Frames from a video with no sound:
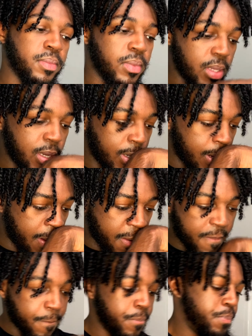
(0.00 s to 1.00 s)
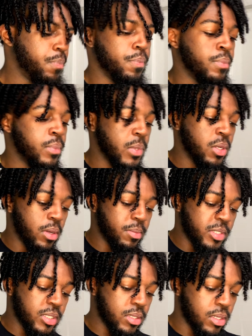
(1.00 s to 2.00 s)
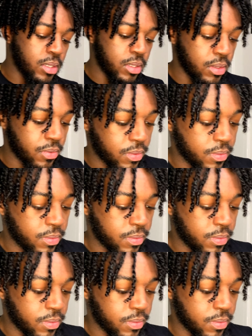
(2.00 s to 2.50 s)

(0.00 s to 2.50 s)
and I'm just gonna